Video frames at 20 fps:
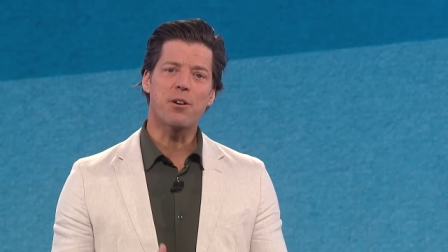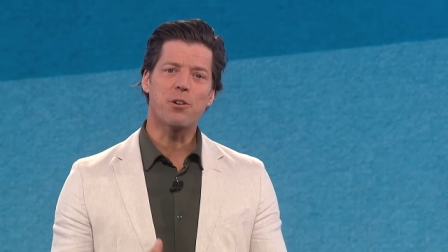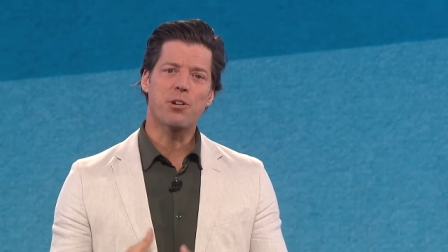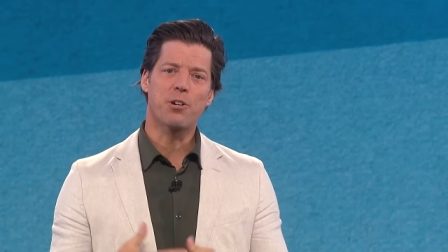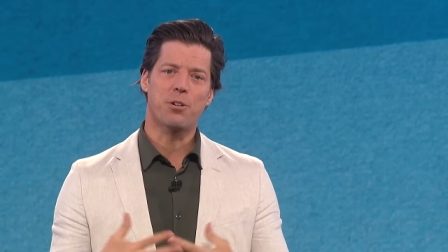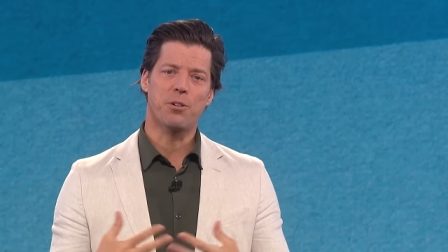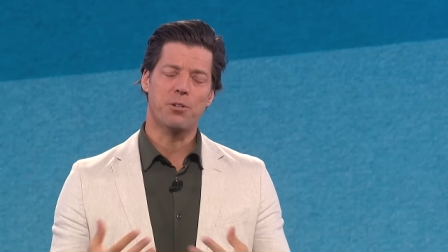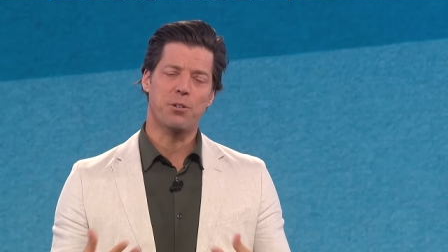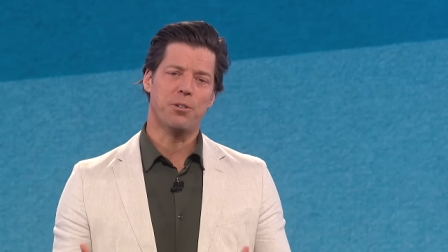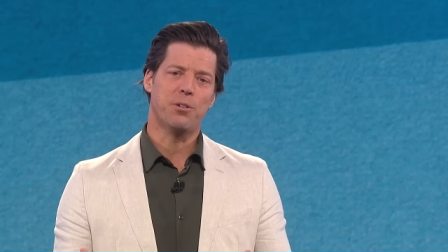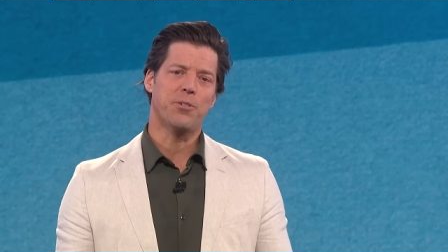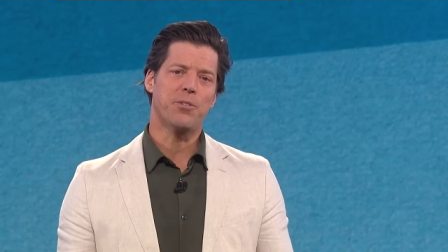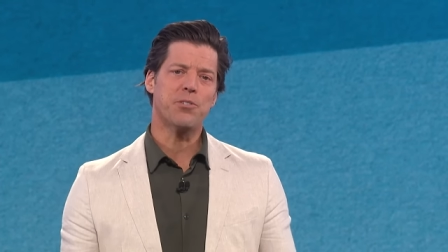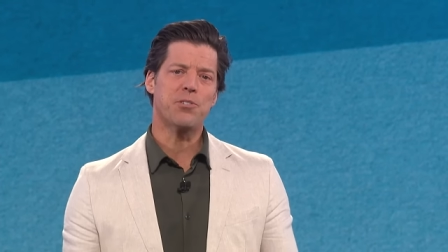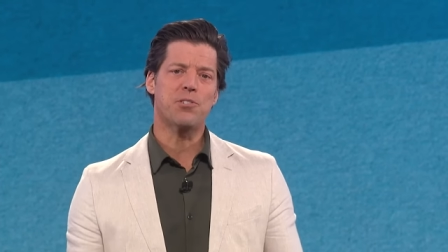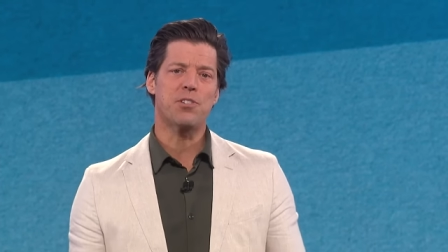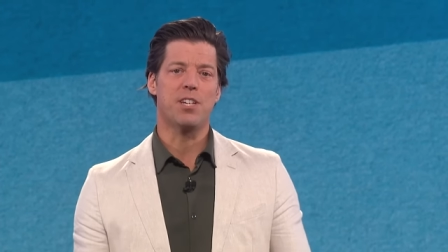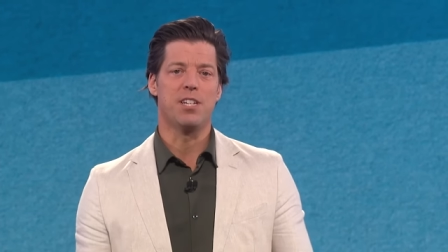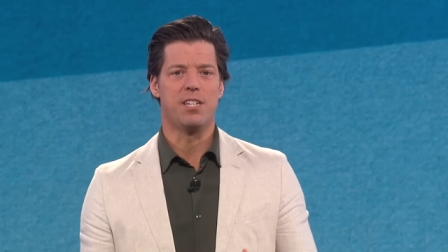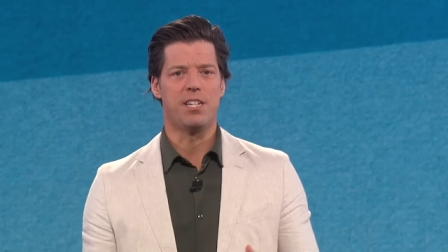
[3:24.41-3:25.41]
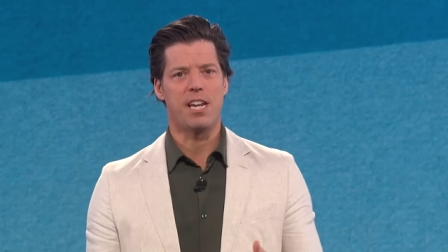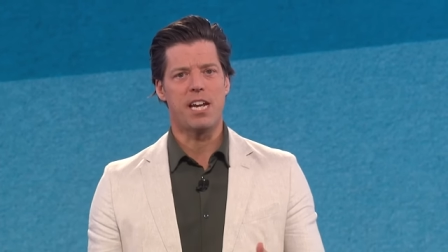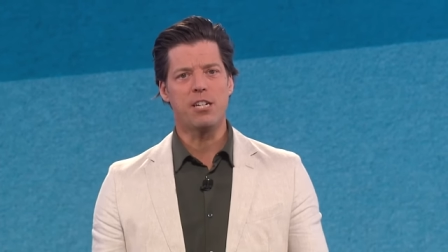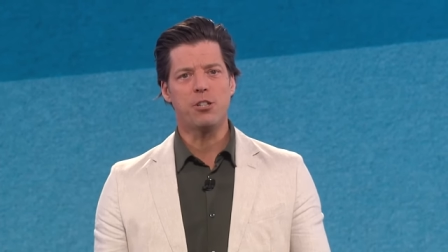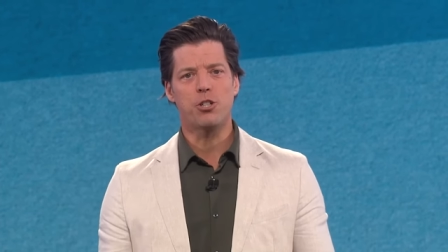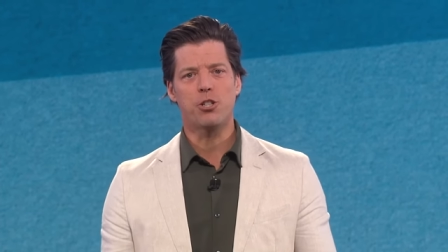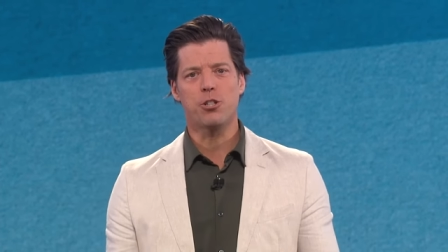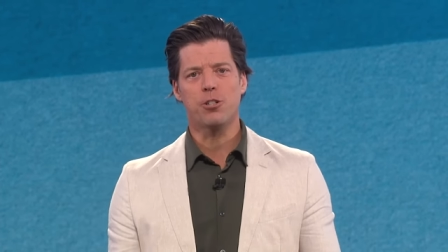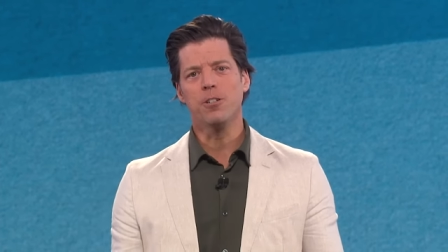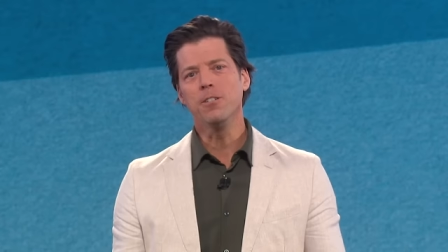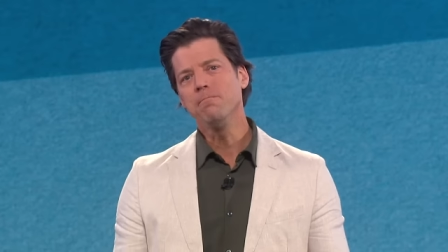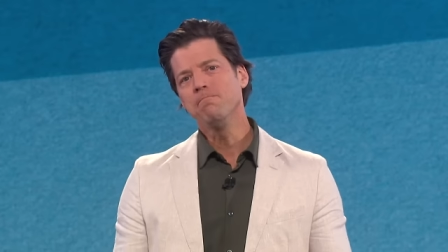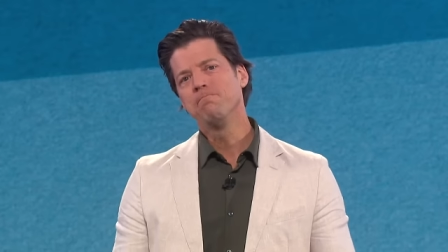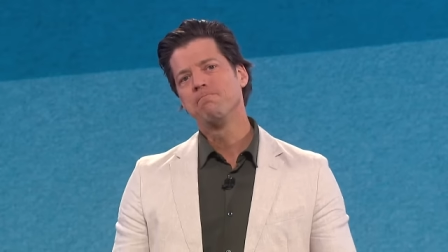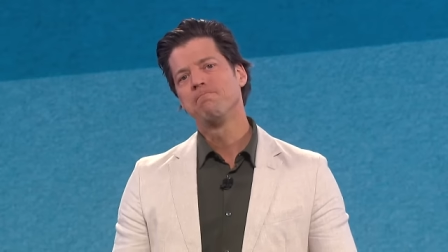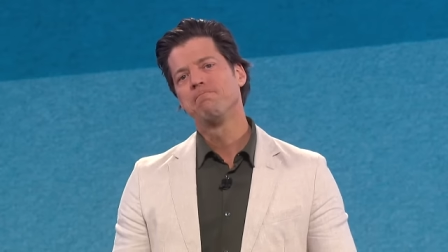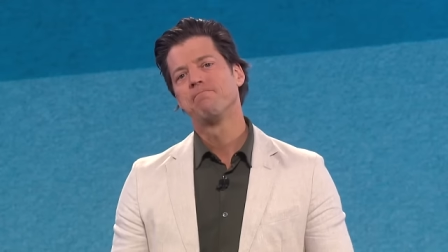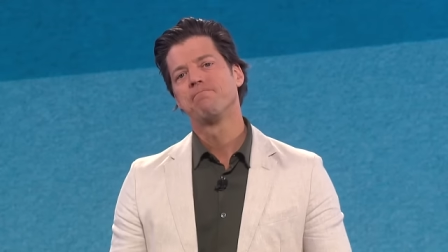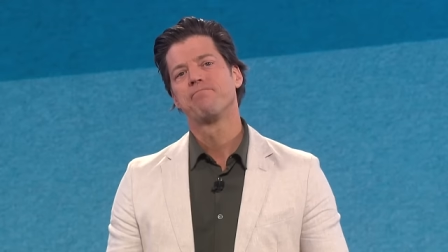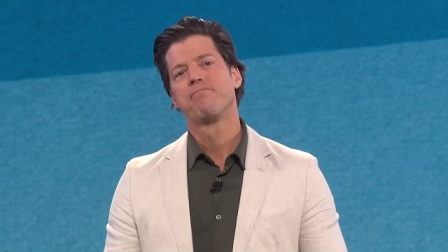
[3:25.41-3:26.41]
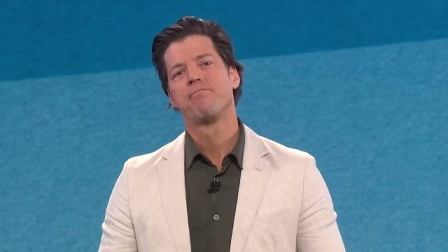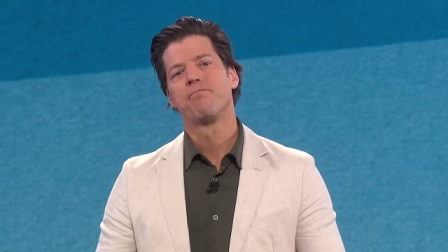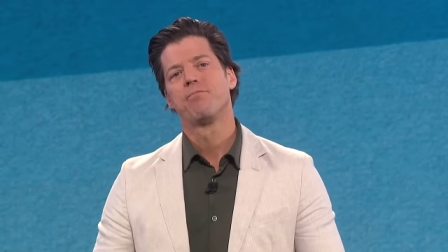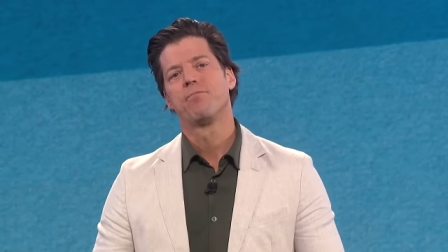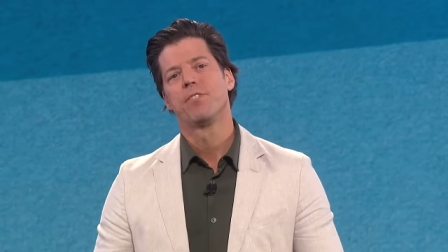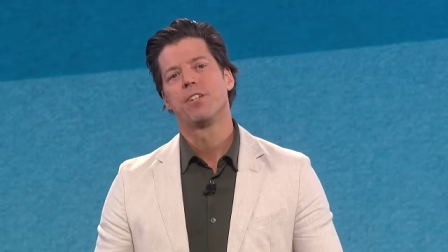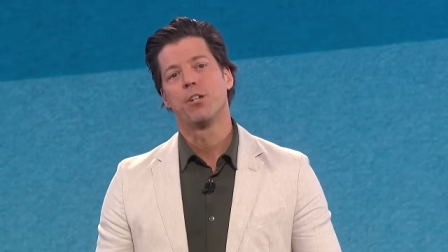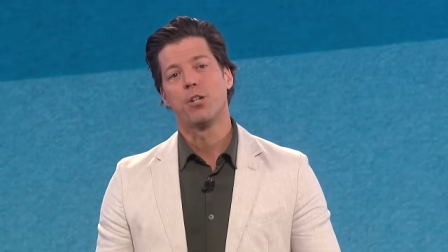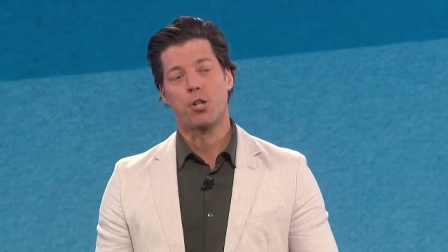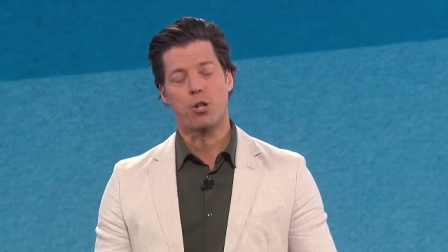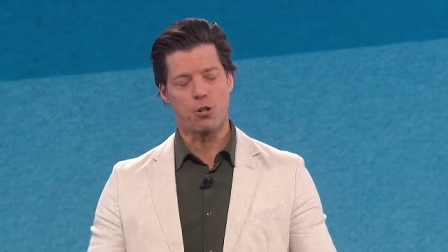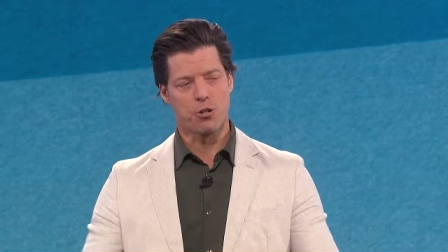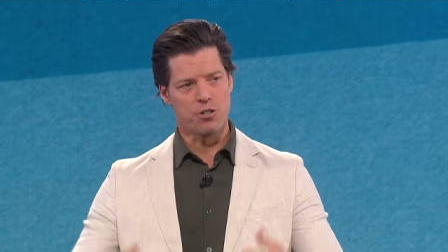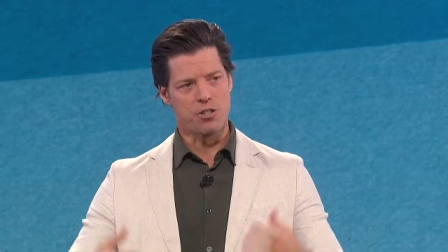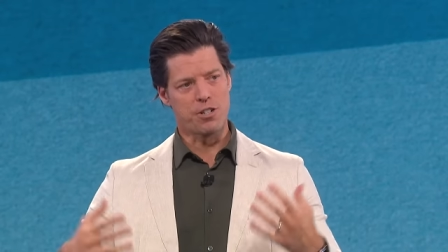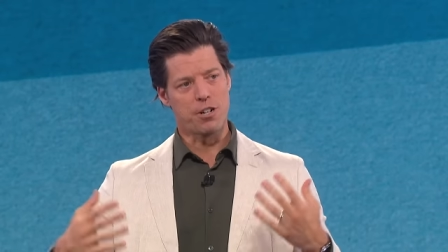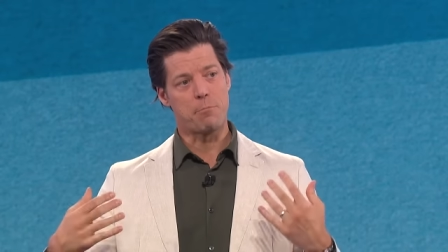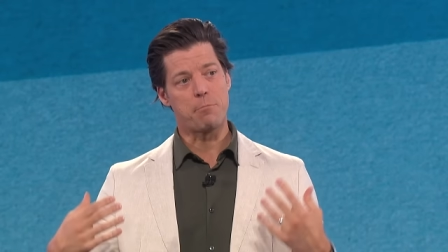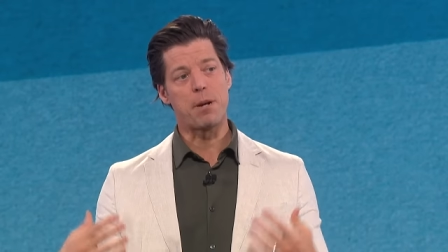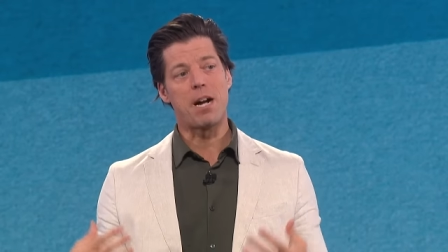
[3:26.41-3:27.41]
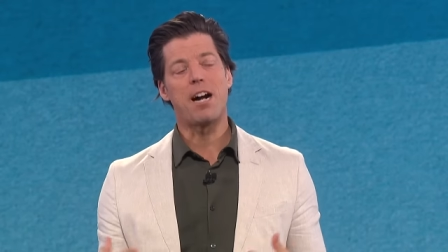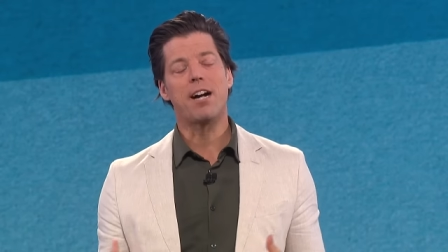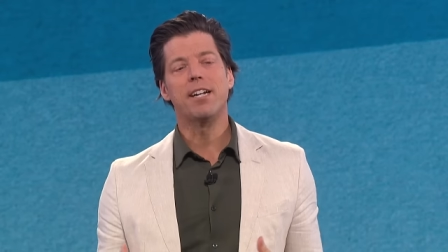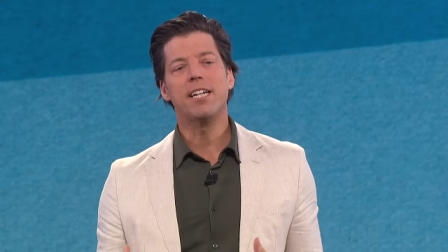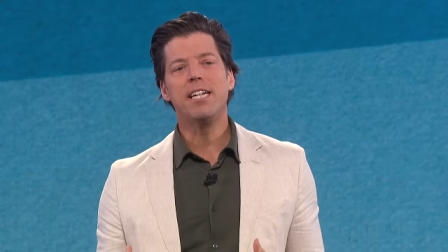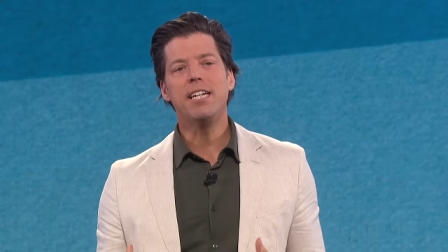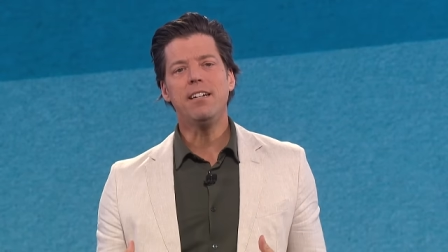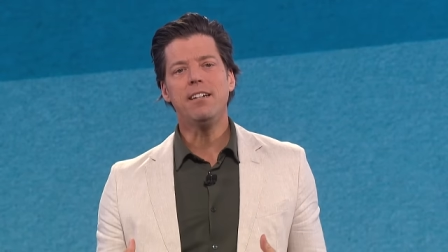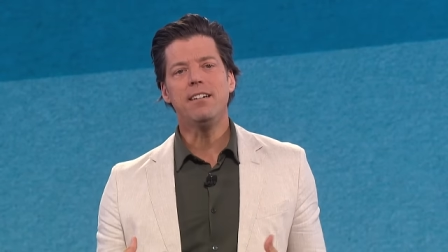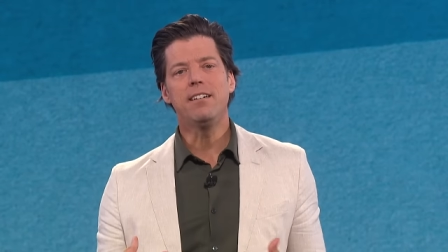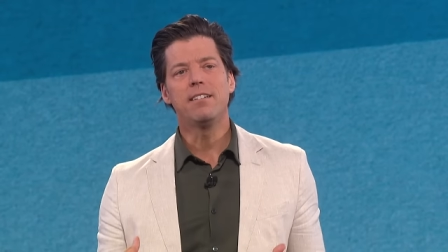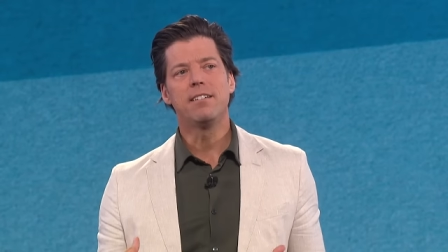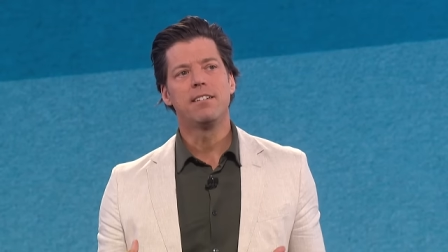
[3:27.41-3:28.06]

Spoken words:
occurs in nature. It occurs in our body.